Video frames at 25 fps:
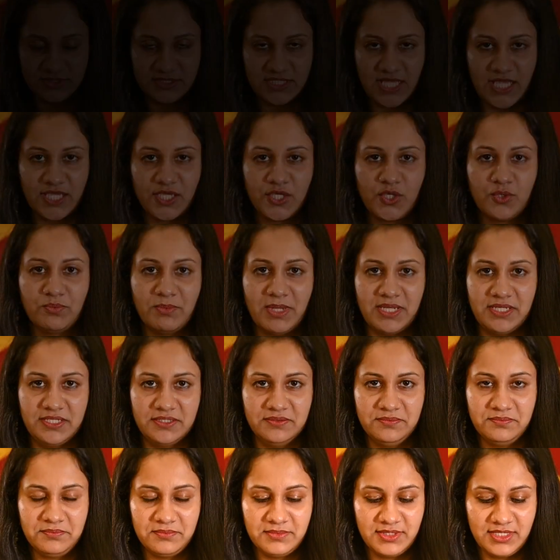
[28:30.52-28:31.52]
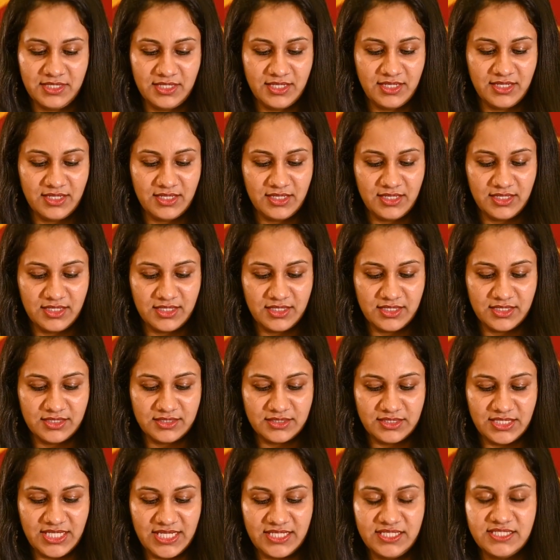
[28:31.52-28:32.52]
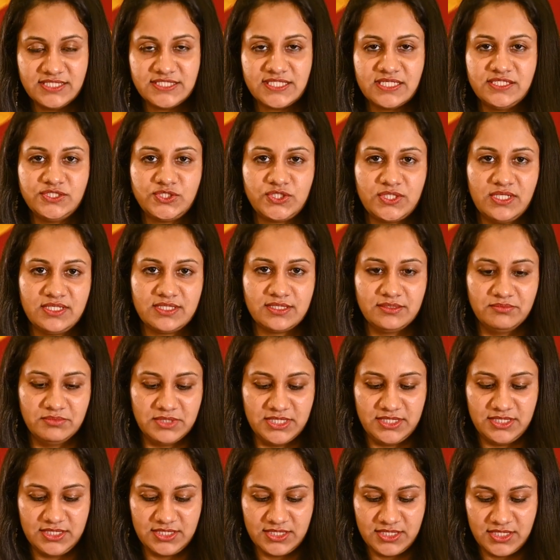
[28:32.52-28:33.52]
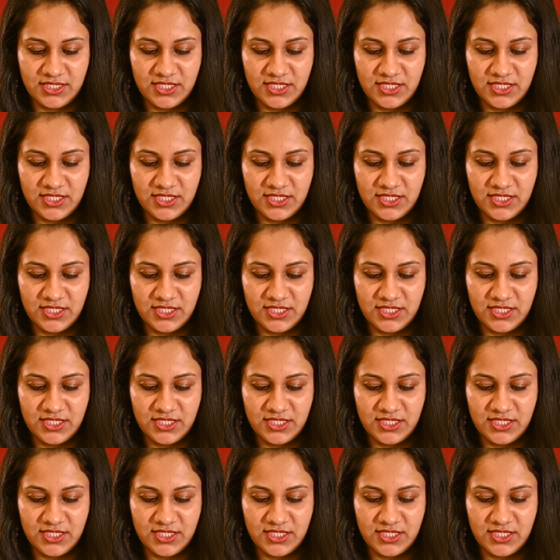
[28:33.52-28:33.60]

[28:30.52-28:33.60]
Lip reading: Thank you, Madam. Ladies and gentlemen,